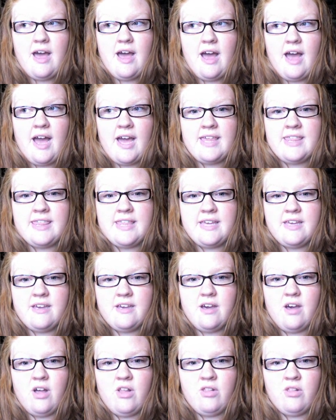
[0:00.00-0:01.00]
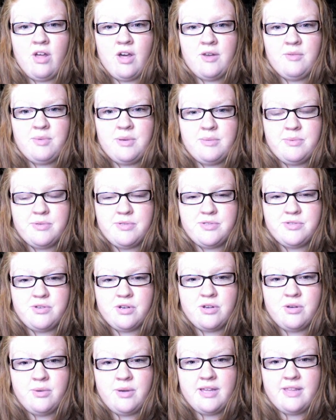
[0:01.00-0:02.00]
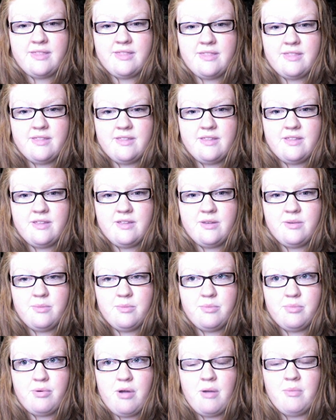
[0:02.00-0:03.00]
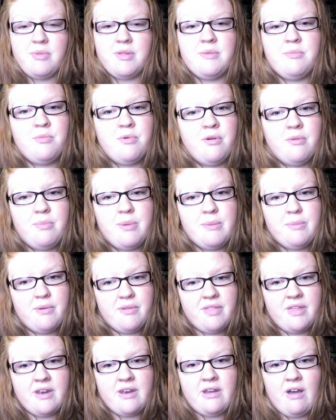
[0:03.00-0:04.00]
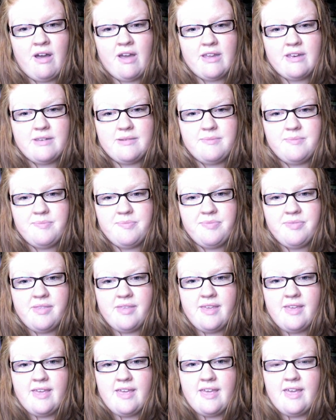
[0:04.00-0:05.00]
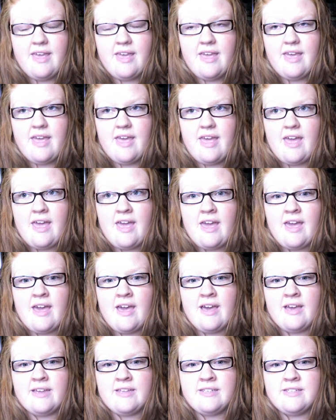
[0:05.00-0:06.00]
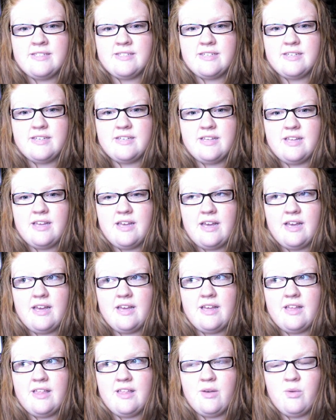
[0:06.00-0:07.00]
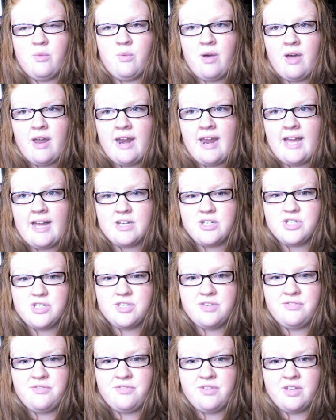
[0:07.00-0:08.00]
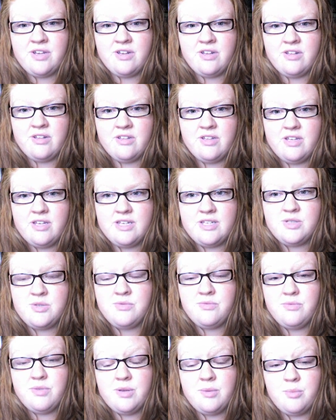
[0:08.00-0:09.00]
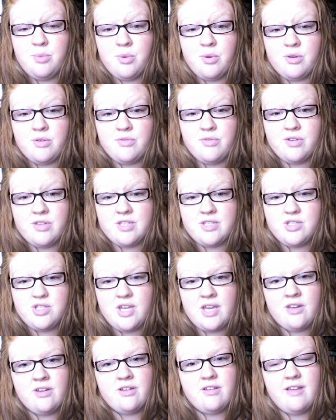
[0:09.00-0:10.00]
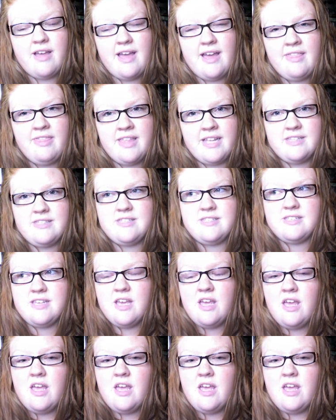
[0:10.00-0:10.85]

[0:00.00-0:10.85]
I think a lot of people struggle with, probably more people than not, and one I actually feel is important for this channel, and that's